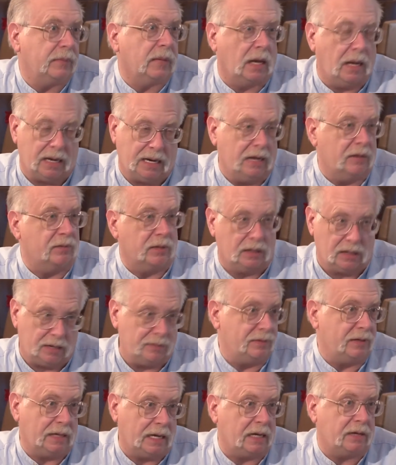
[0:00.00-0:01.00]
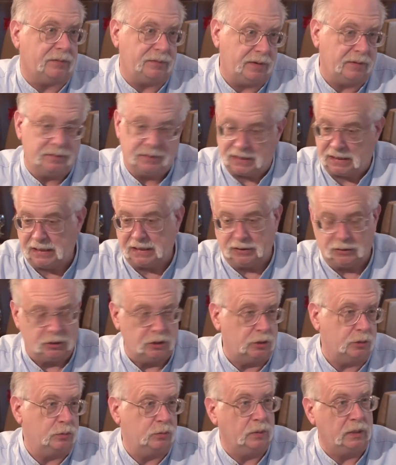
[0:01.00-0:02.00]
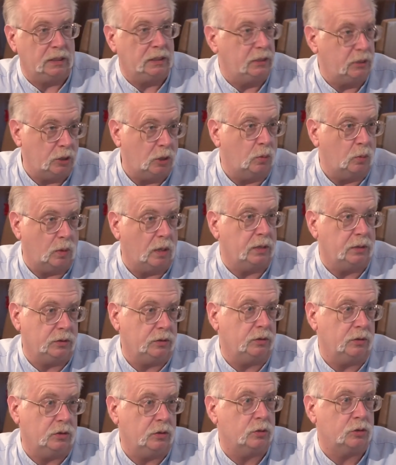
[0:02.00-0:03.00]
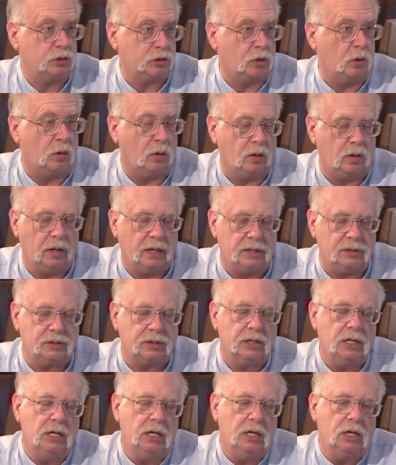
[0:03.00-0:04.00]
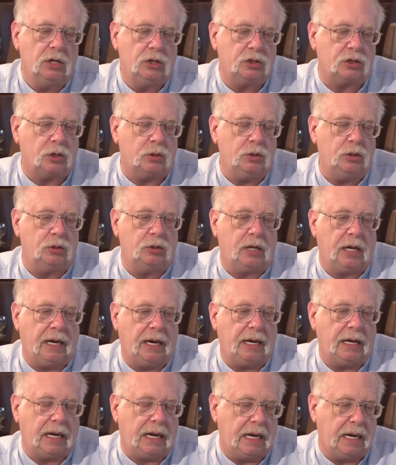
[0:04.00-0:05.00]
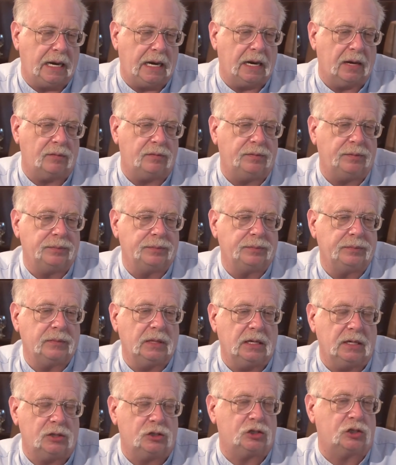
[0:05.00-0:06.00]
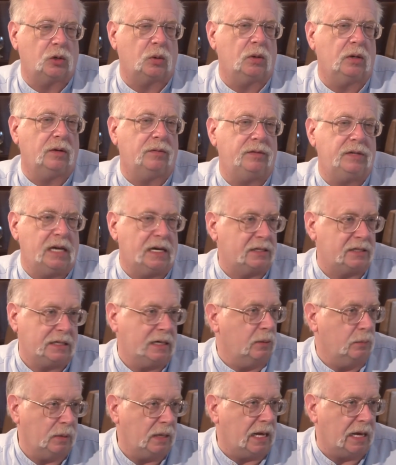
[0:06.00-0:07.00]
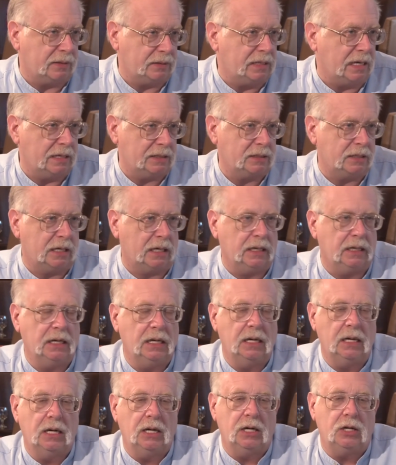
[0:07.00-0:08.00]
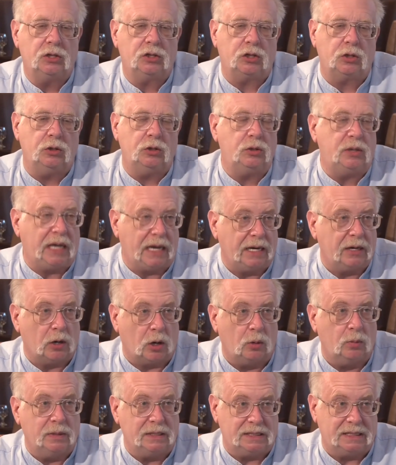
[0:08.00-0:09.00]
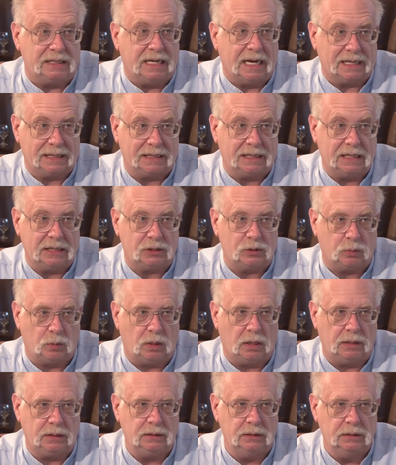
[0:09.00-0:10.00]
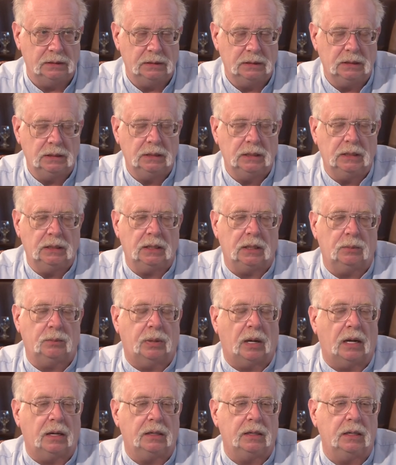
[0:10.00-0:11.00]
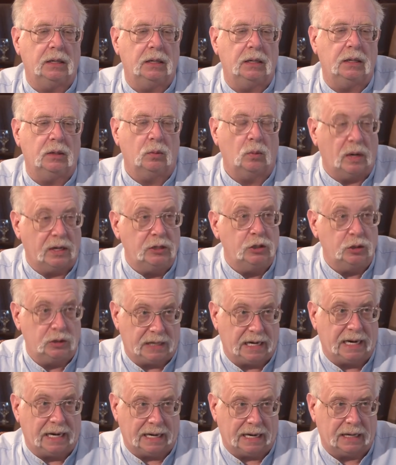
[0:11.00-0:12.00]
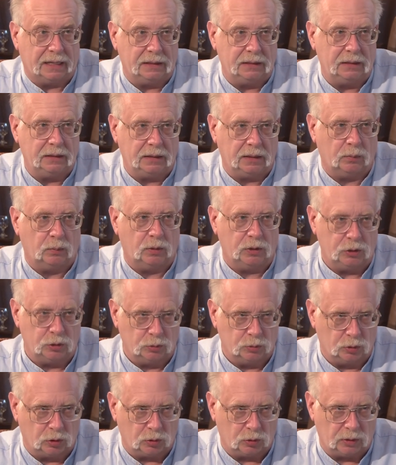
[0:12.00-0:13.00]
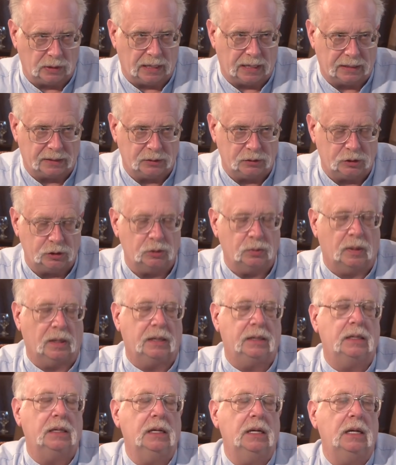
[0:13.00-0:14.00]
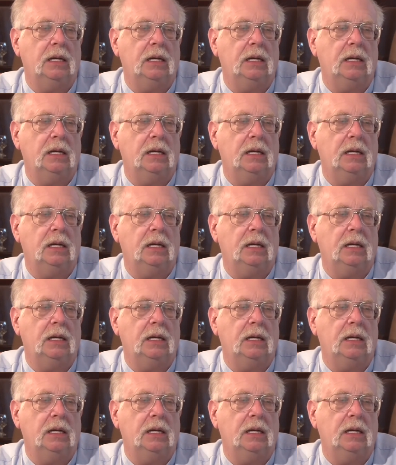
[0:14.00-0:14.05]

I have 11 out of 15. You really know what your score is. So you can't have, it's sort of testing without testing. So you can't always get this one, But when you can, and when you learn how to do it,